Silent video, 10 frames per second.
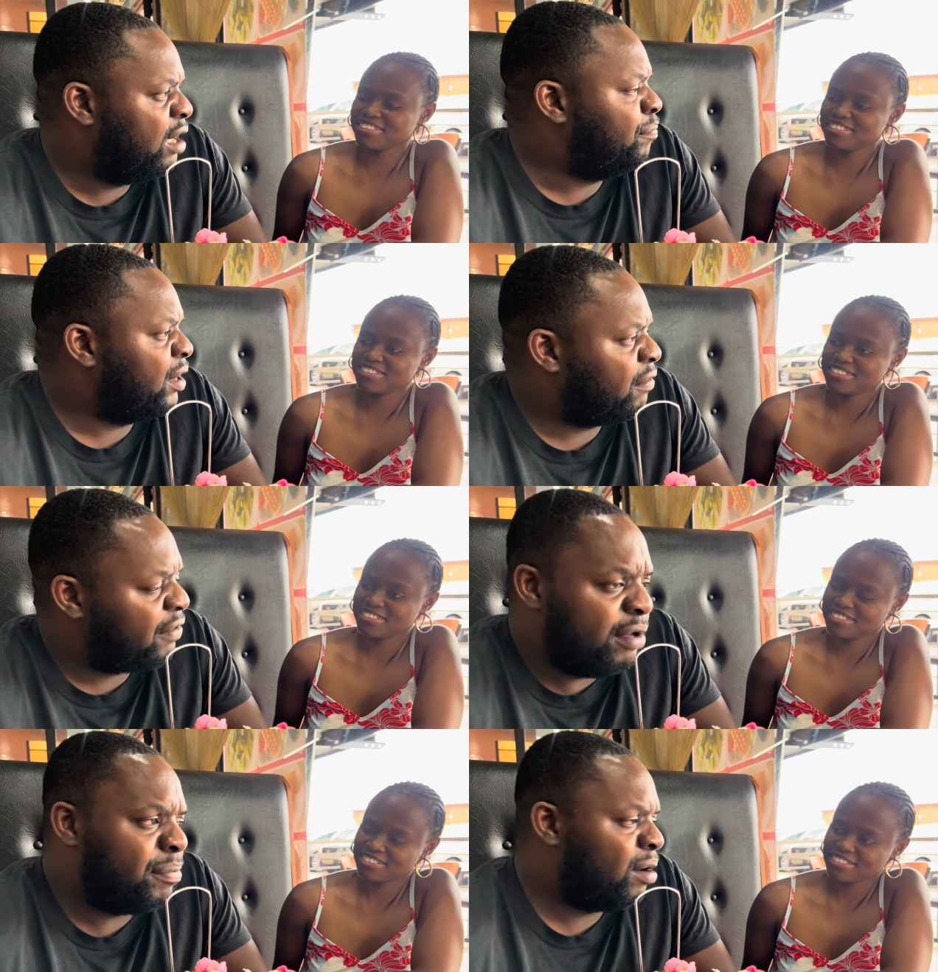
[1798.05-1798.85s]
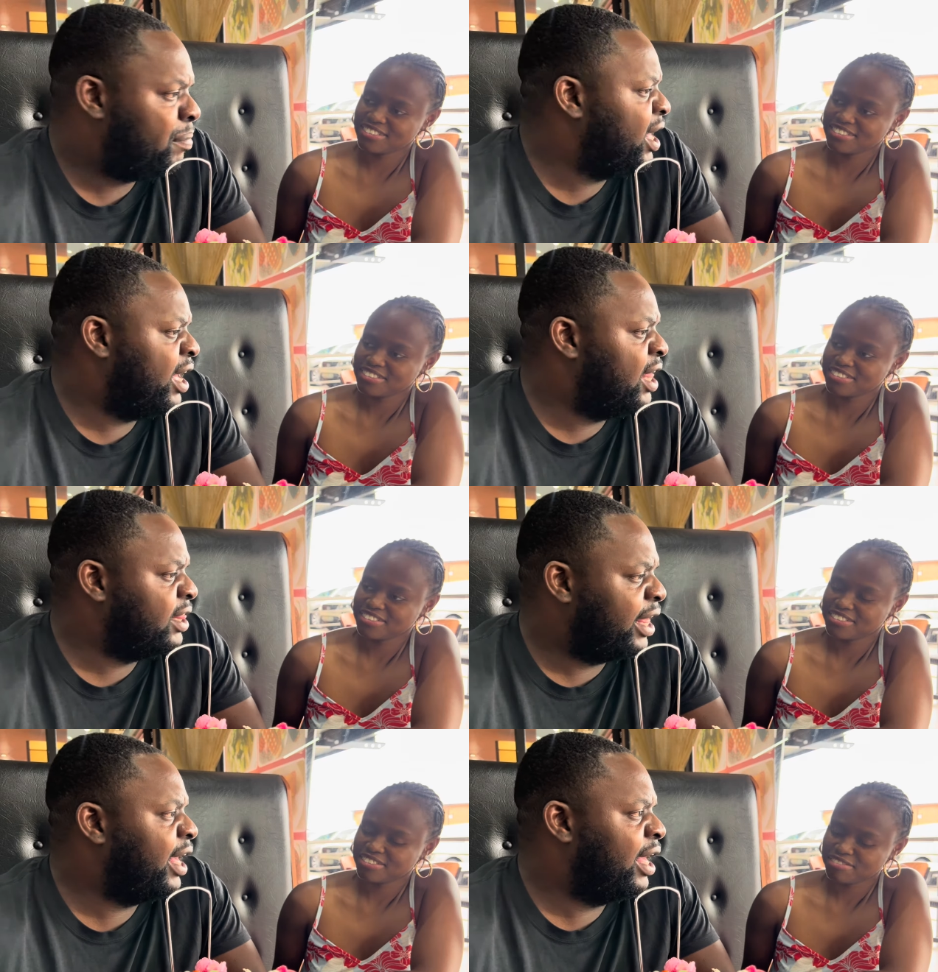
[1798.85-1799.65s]
Speaker 1: a bit of hip hop here and
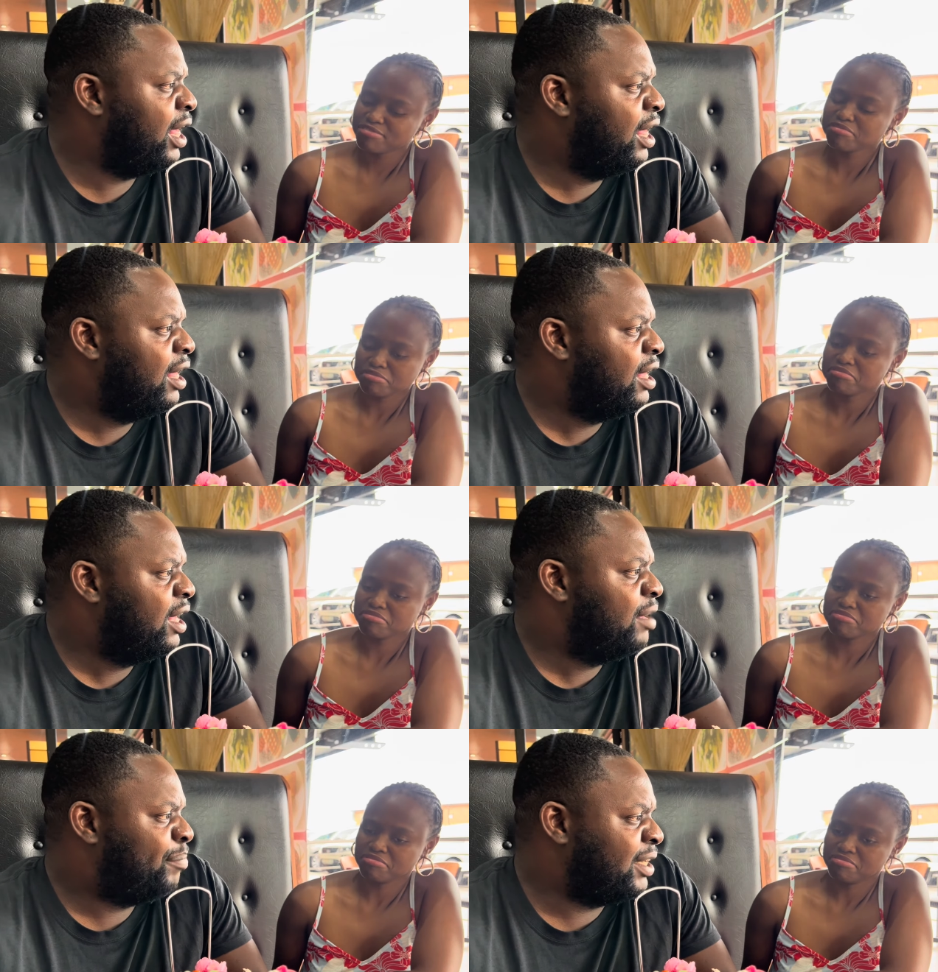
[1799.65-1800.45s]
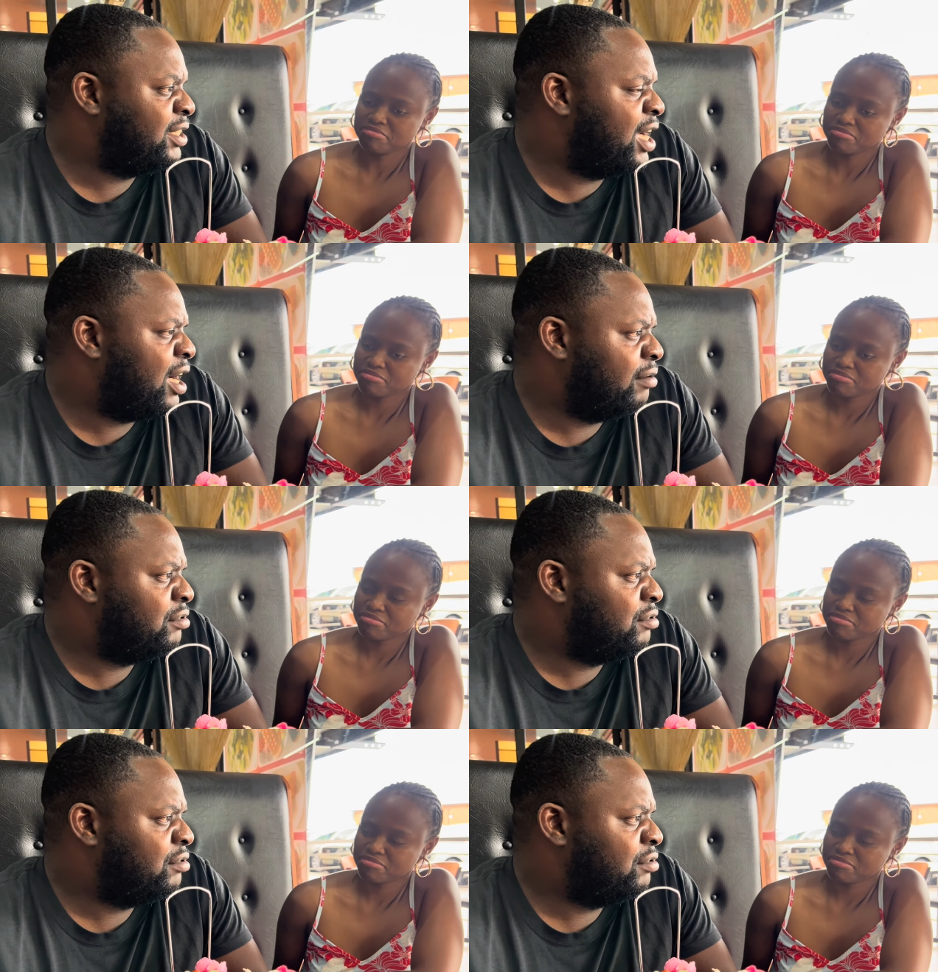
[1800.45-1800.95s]
there but yeah,